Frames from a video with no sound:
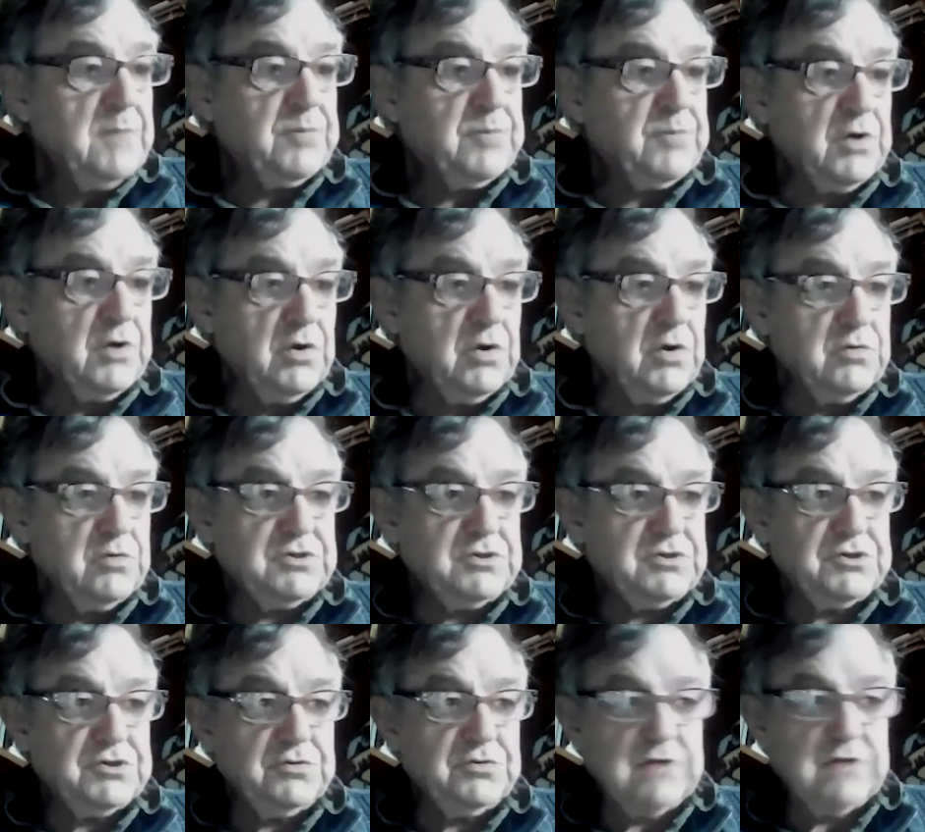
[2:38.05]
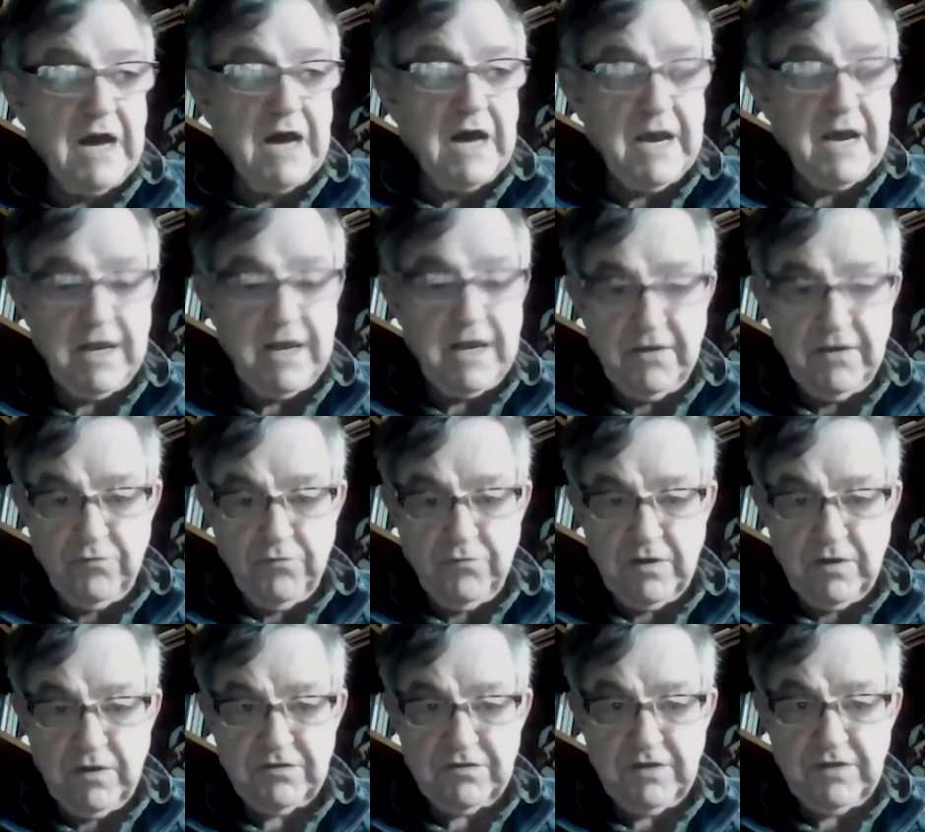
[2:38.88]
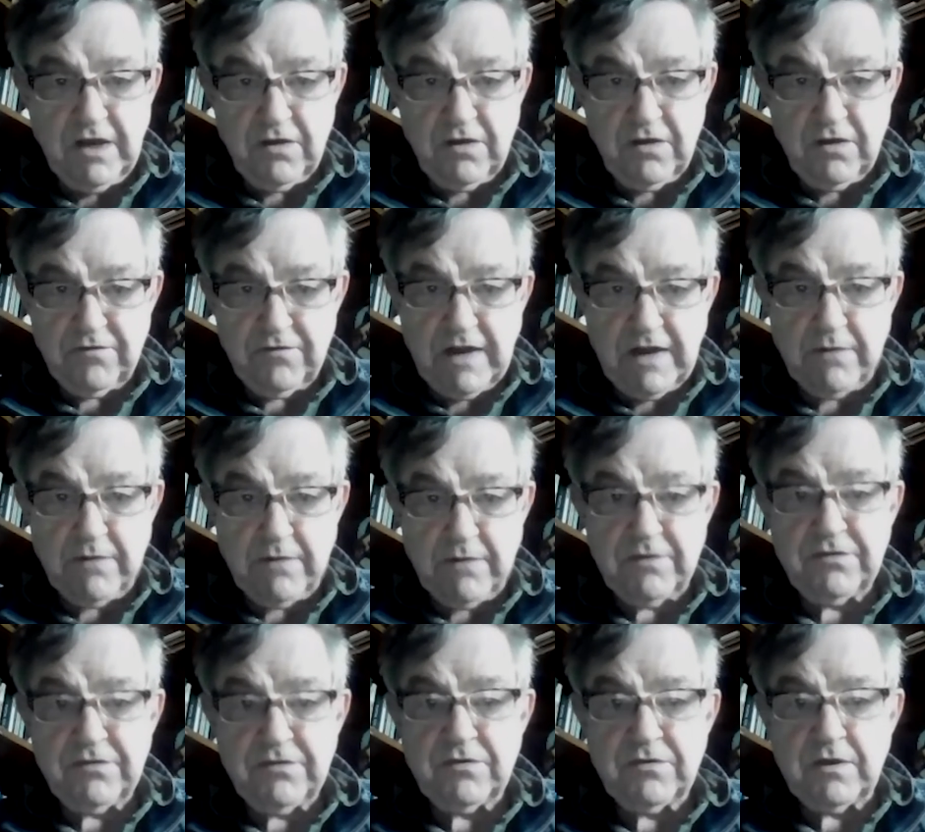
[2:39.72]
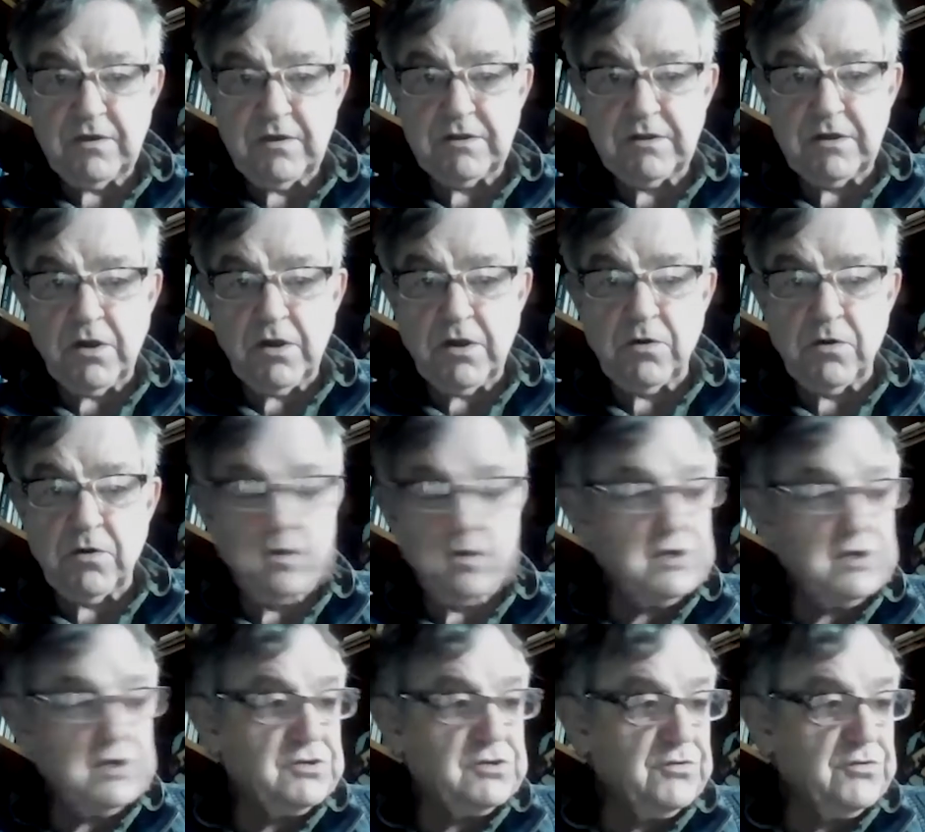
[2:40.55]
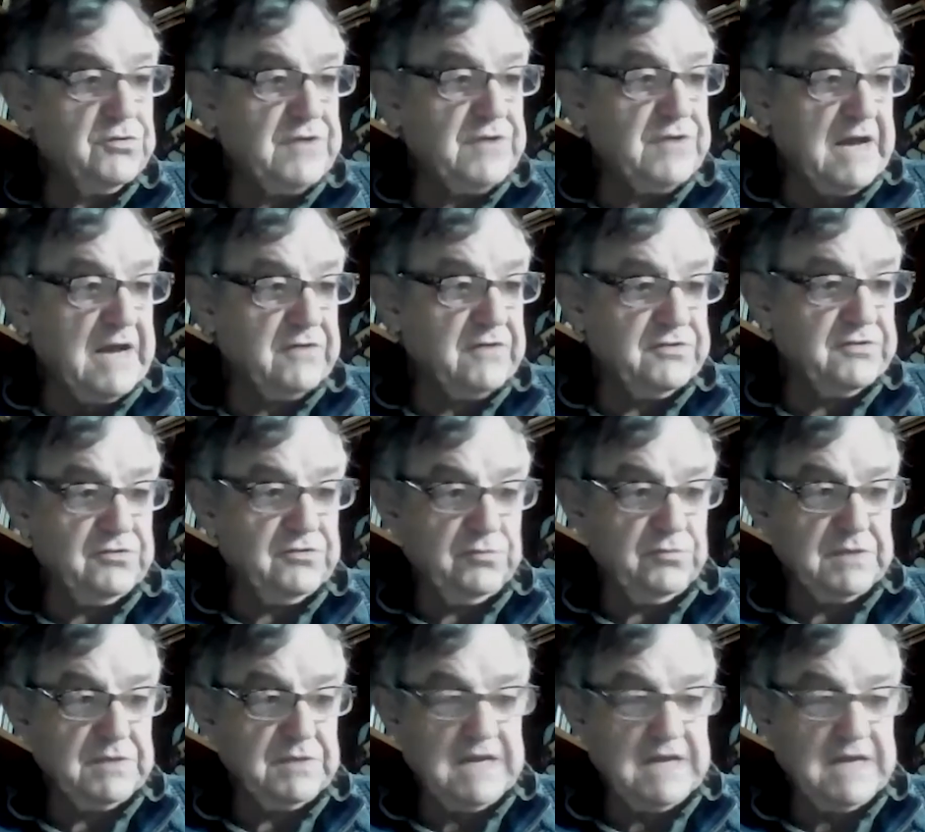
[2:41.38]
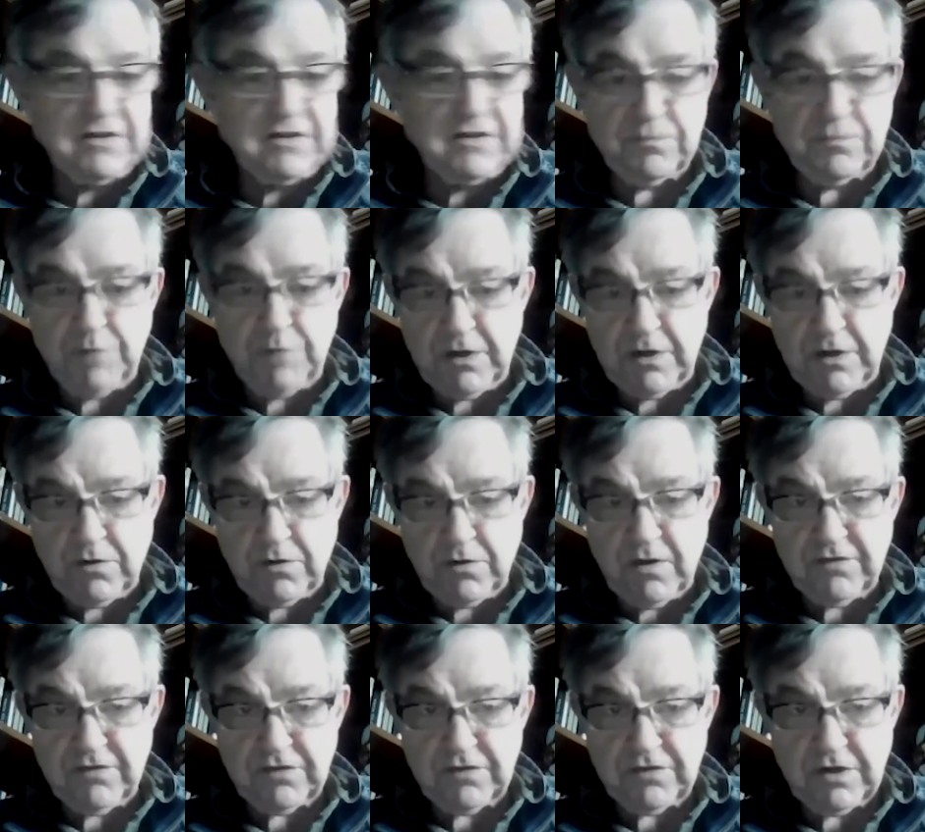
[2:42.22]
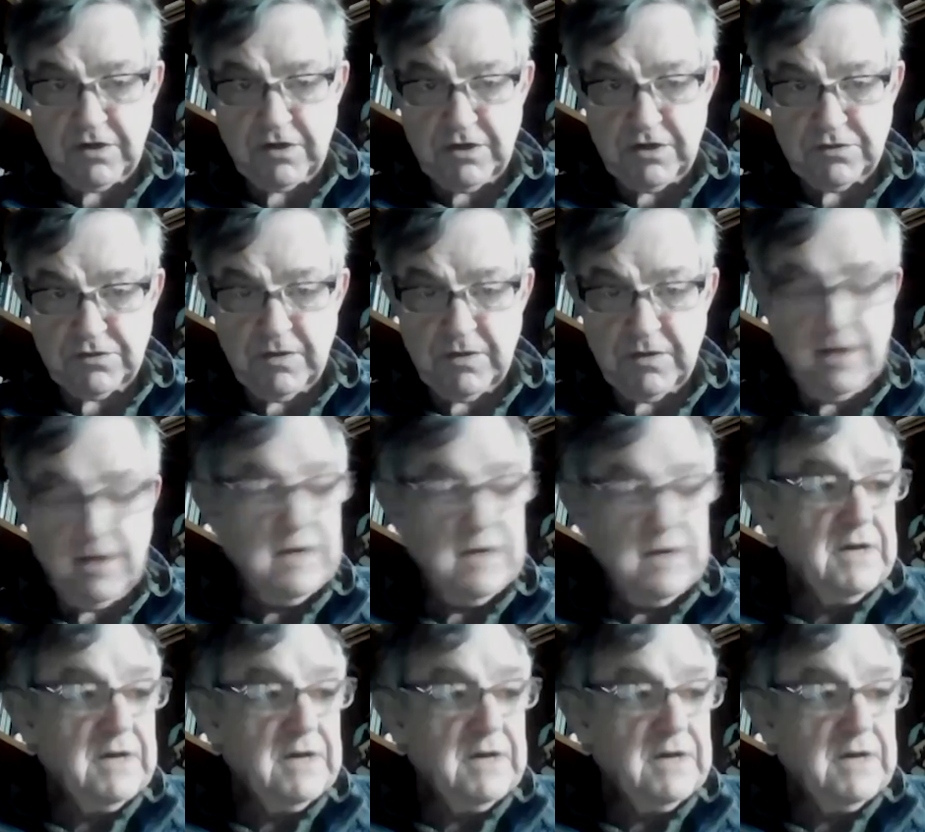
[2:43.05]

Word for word: prone to dying of West Nile virus in the early 2000s when that spread across the country.